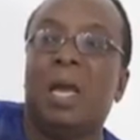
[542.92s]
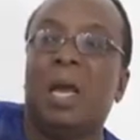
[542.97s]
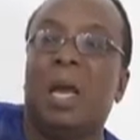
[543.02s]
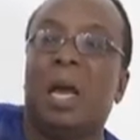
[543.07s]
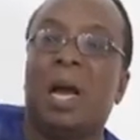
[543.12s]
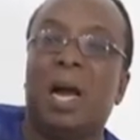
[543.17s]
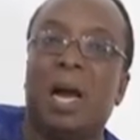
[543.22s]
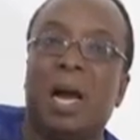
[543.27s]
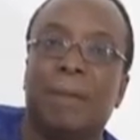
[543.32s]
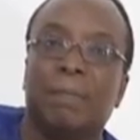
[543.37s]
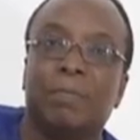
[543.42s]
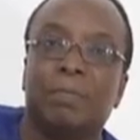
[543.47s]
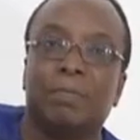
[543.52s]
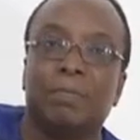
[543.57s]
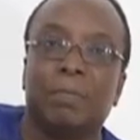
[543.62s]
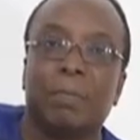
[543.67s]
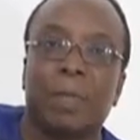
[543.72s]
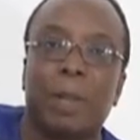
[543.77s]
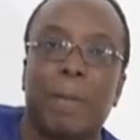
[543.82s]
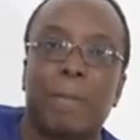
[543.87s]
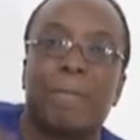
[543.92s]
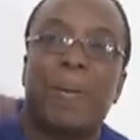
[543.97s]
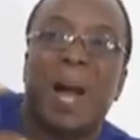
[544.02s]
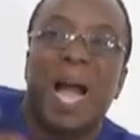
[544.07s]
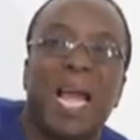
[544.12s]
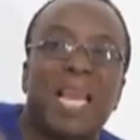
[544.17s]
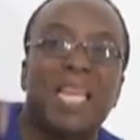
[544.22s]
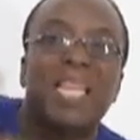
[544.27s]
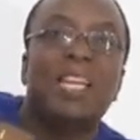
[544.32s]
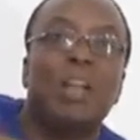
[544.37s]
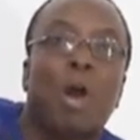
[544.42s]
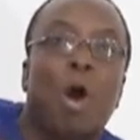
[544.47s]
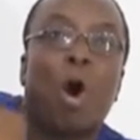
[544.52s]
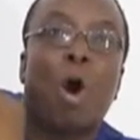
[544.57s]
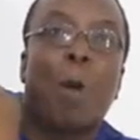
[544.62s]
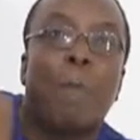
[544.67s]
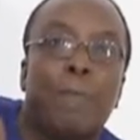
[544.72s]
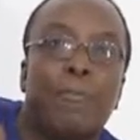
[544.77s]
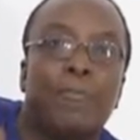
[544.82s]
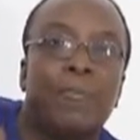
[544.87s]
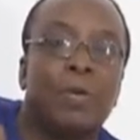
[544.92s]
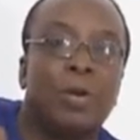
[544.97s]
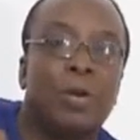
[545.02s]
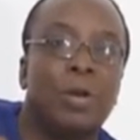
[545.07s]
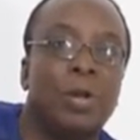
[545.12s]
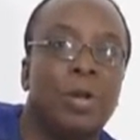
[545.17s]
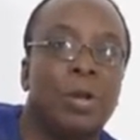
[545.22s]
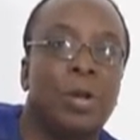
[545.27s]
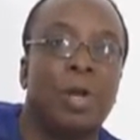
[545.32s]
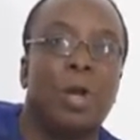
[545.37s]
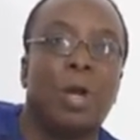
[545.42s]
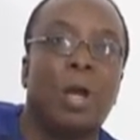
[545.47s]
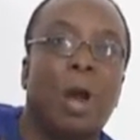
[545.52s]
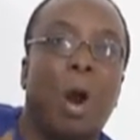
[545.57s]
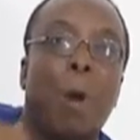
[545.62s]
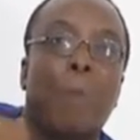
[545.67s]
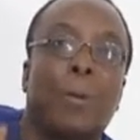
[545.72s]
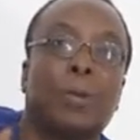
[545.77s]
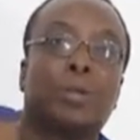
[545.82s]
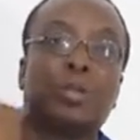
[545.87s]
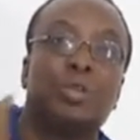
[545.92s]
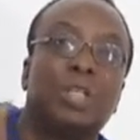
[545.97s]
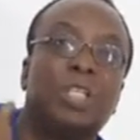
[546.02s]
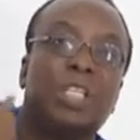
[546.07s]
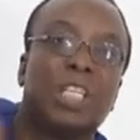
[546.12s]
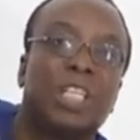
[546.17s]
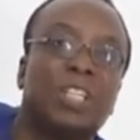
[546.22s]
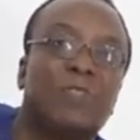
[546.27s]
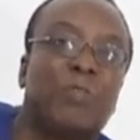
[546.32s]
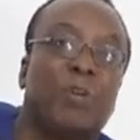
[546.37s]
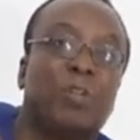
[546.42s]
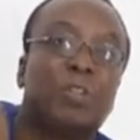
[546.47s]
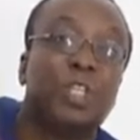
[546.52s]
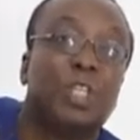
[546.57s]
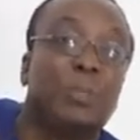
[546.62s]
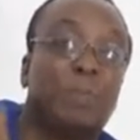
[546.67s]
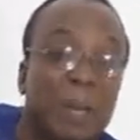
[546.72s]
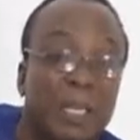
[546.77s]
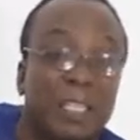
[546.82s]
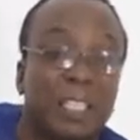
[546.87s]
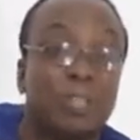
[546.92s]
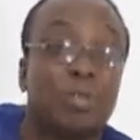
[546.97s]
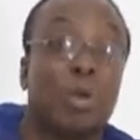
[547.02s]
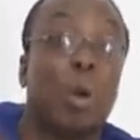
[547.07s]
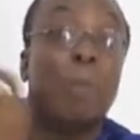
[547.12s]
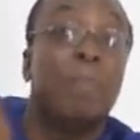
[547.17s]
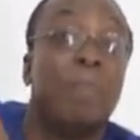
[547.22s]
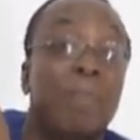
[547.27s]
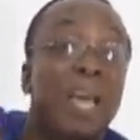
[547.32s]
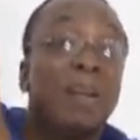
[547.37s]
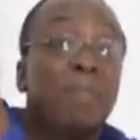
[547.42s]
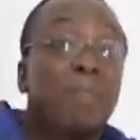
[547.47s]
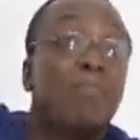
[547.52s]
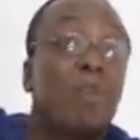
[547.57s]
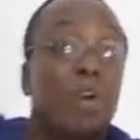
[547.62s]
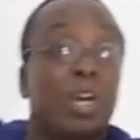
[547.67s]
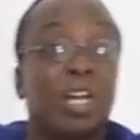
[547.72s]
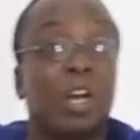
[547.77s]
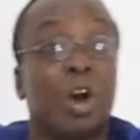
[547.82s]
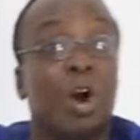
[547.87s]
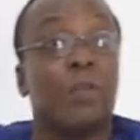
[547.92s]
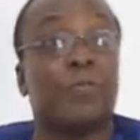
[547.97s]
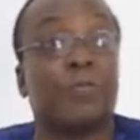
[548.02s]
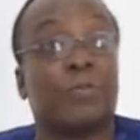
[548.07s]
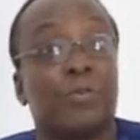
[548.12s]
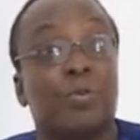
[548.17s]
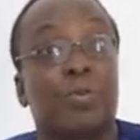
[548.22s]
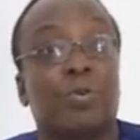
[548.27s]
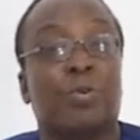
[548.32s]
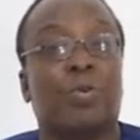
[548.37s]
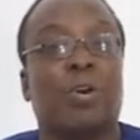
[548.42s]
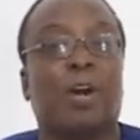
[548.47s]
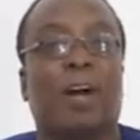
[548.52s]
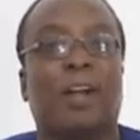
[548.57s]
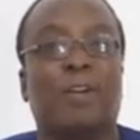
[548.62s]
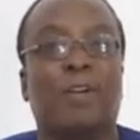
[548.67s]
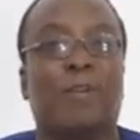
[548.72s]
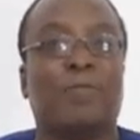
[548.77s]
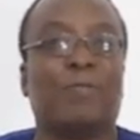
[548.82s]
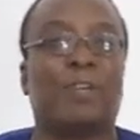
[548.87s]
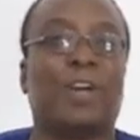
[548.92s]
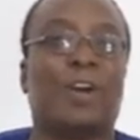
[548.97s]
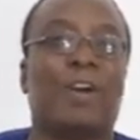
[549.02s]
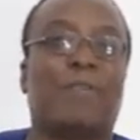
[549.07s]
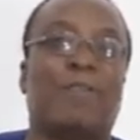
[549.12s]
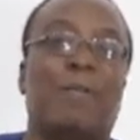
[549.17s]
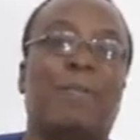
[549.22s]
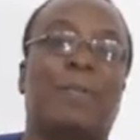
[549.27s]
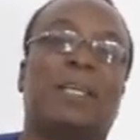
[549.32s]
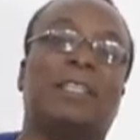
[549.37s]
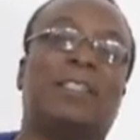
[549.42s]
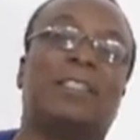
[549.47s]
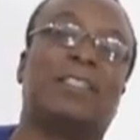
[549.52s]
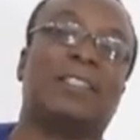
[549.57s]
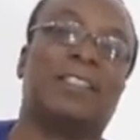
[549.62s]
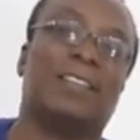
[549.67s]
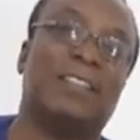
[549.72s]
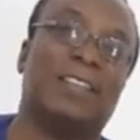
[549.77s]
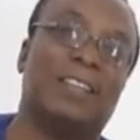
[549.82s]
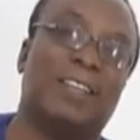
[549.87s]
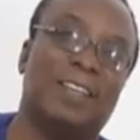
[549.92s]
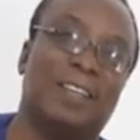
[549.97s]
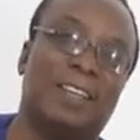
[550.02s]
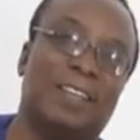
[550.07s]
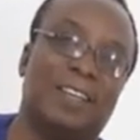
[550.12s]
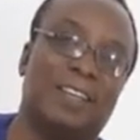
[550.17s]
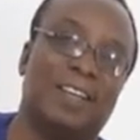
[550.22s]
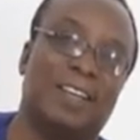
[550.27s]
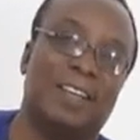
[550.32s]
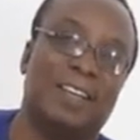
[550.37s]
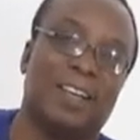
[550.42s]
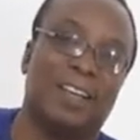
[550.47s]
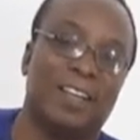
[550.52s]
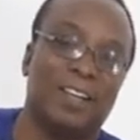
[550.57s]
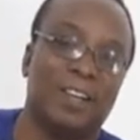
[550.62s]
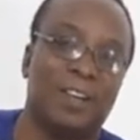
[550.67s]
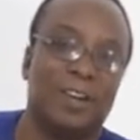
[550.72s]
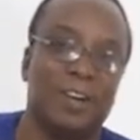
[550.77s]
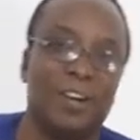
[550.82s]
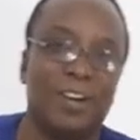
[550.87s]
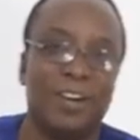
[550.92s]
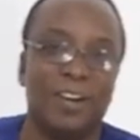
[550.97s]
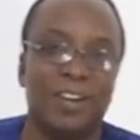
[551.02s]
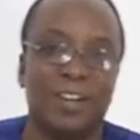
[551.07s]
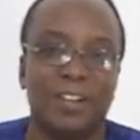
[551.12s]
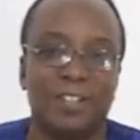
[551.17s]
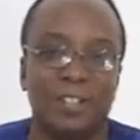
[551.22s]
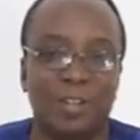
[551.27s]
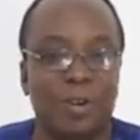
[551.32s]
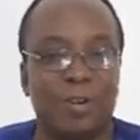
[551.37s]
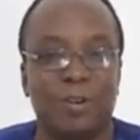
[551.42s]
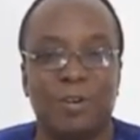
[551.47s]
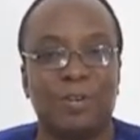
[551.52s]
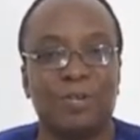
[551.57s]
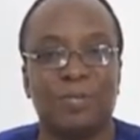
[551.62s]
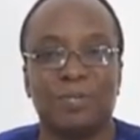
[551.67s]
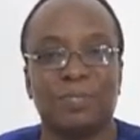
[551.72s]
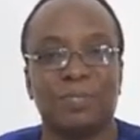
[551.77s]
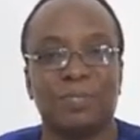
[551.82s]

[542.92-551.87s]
piling up opportunities for this person to make money off you and off the government. You know, so